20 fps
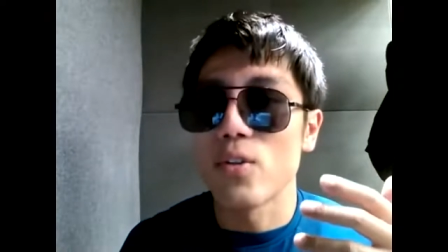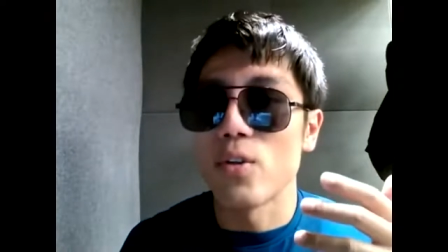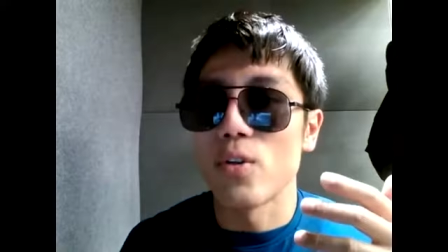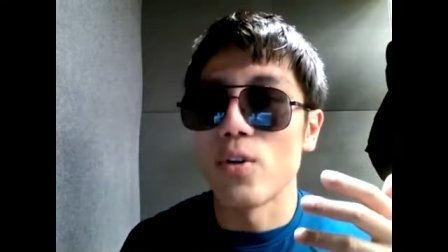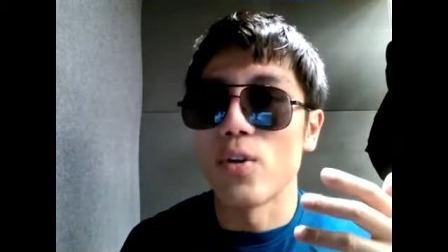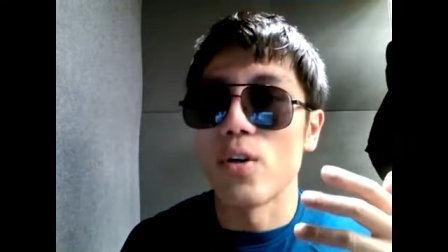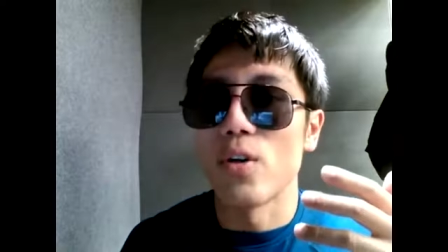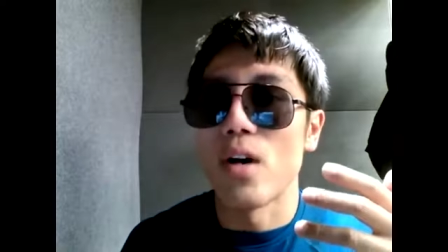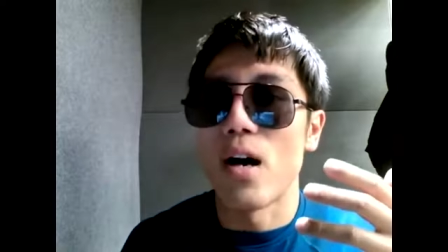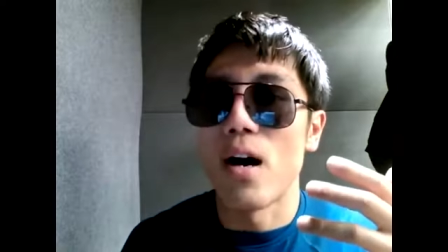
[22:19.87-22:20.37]

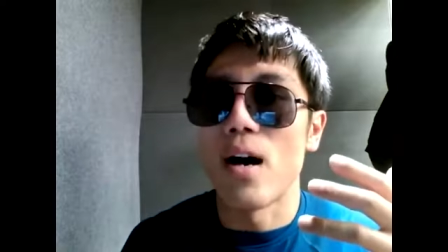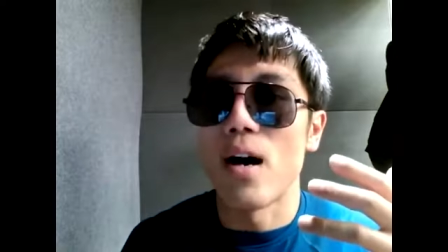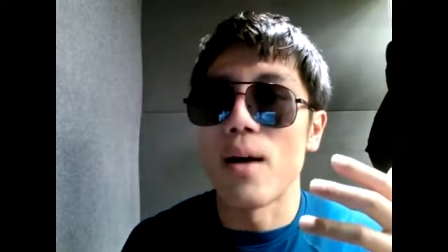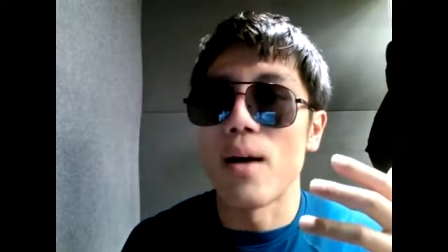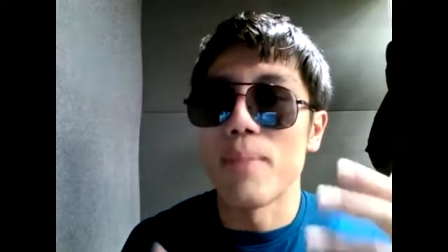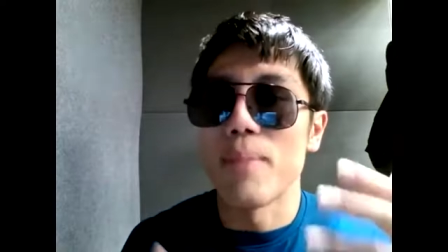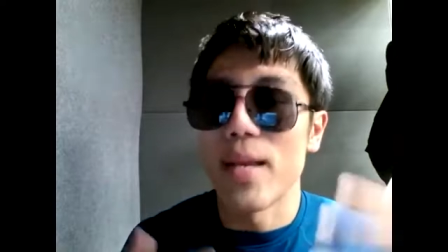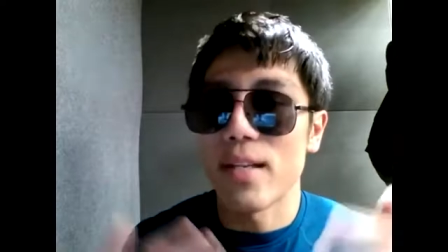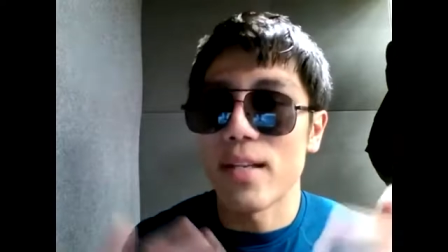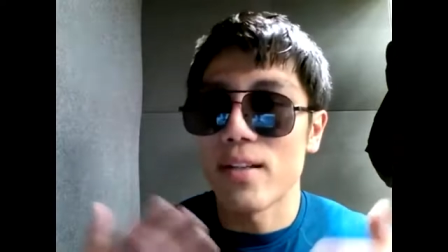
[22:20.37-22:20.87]
to
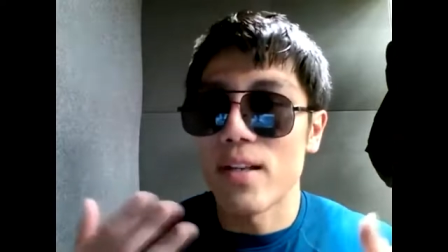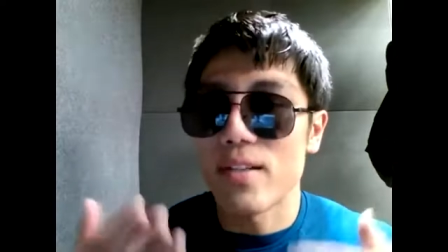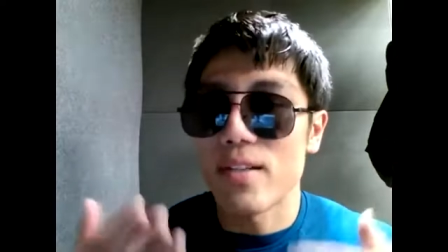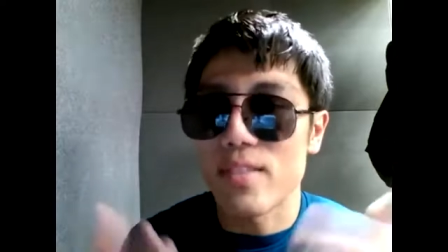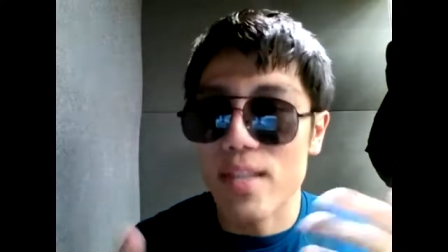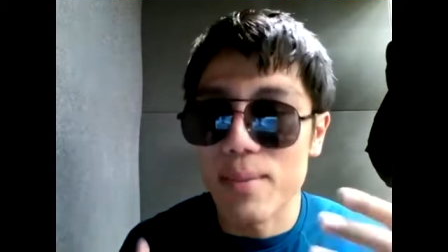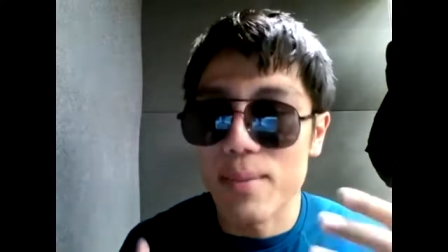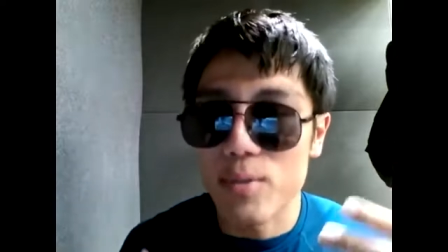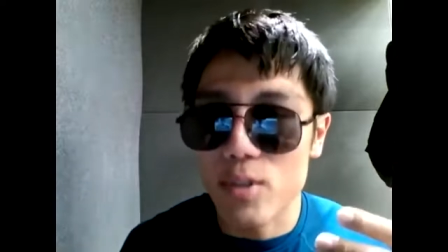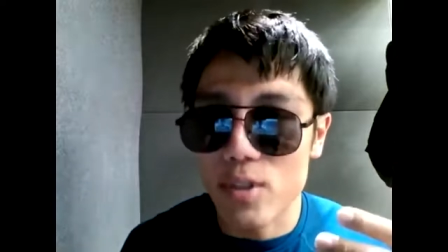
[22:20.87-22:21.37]
uh, make the
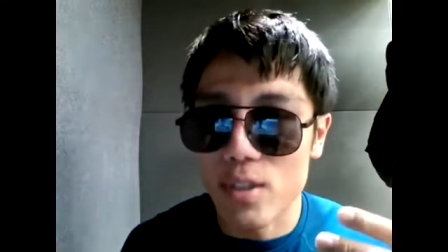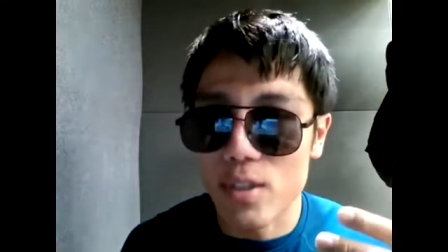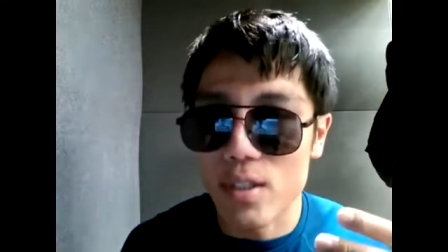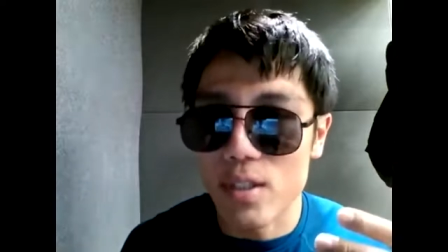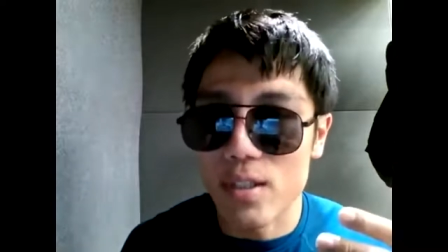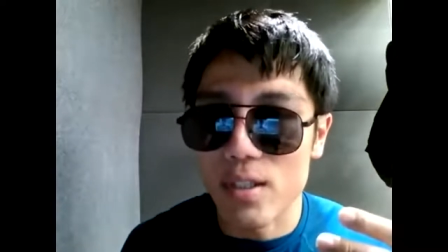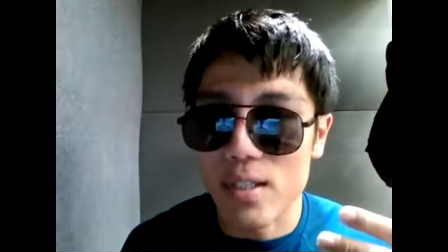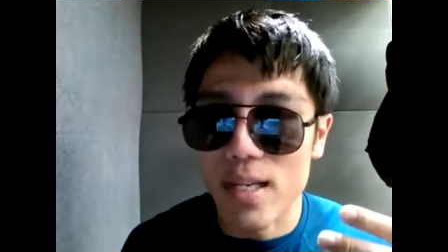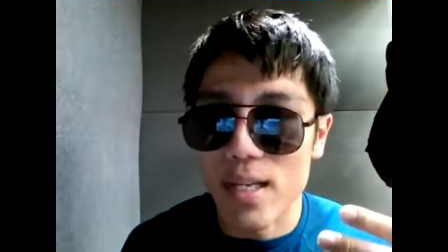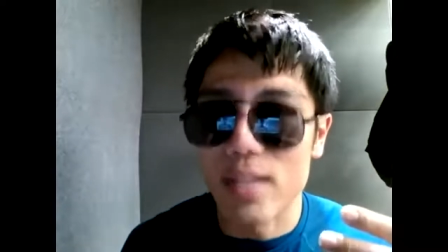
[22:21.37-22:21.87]

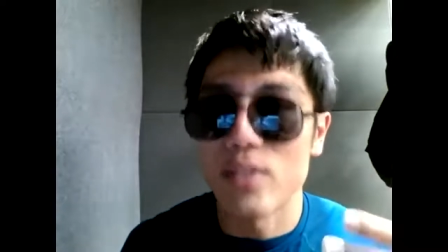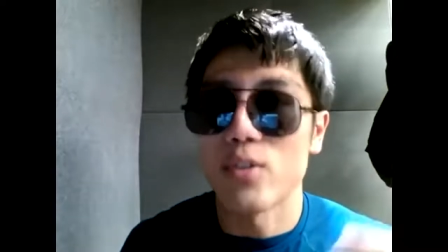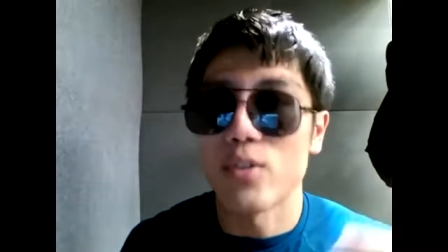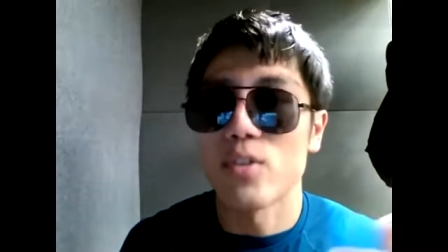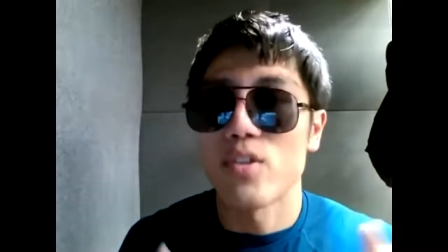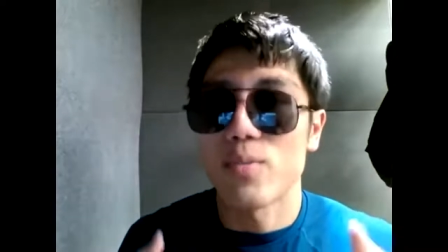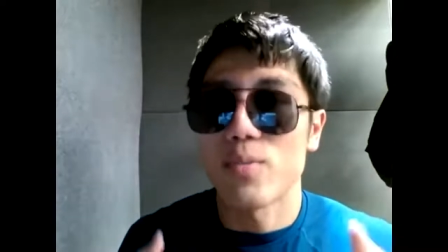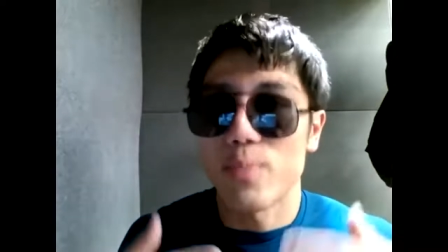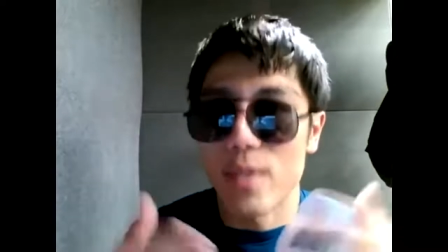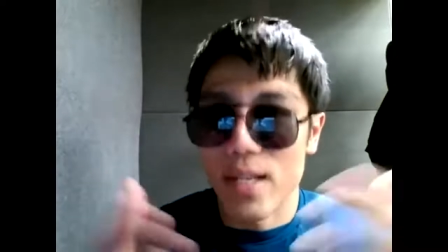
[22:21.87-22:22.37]
assumption and
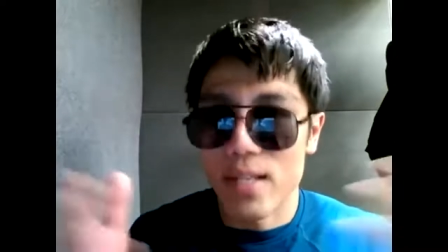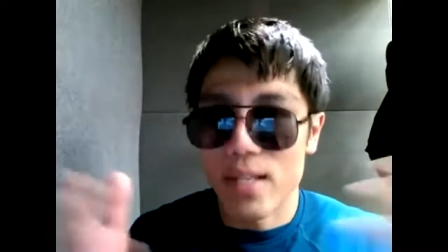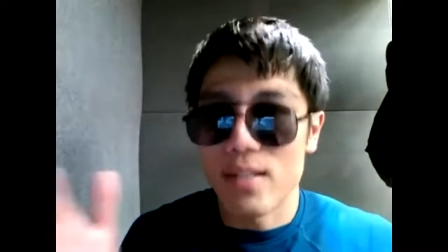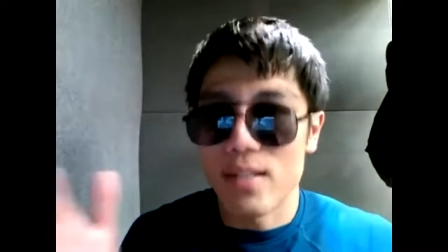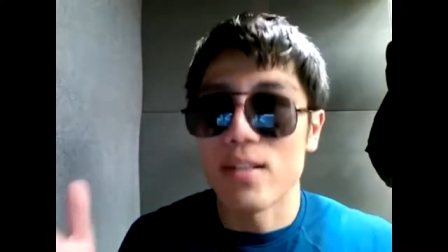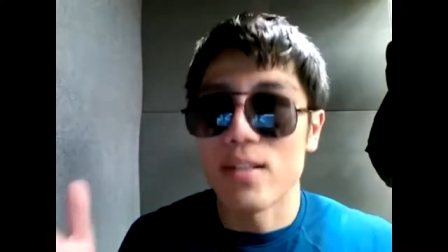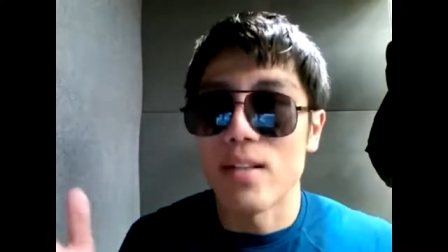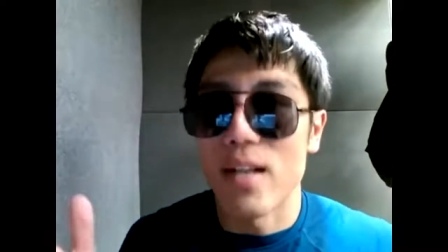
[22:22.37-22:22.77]
to spread